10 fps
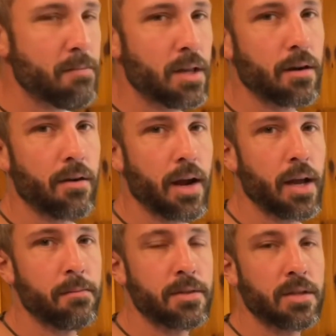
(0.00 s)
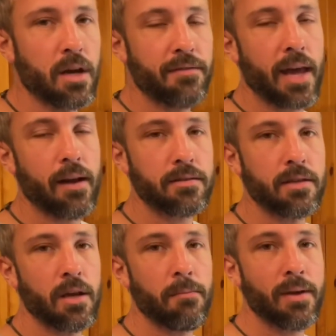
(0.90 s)
milligrams of
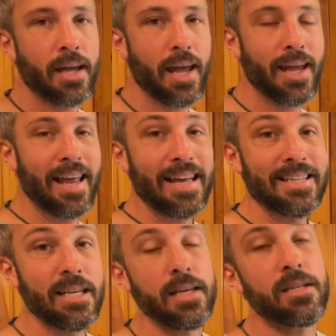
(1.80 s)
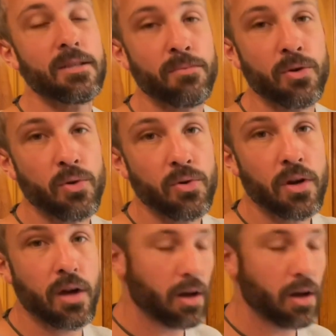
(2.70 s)
calcium in a teaspoon